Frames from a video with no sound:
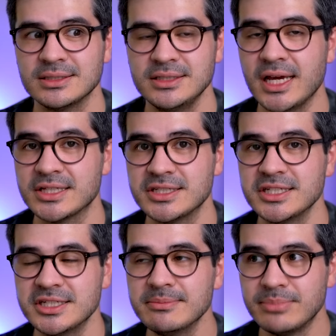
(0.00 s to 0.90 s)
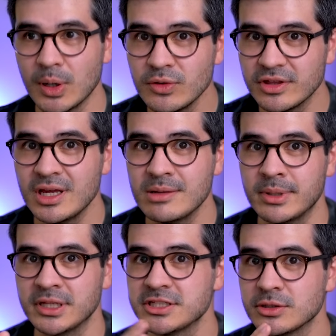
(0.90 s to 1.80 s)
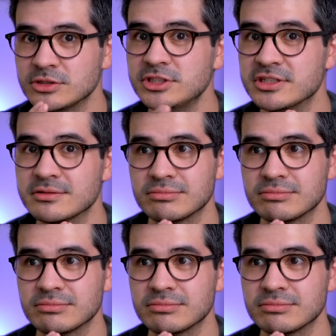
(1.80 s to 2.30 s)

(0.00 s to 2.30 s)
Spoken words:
Yes, it's in both earbuds, not just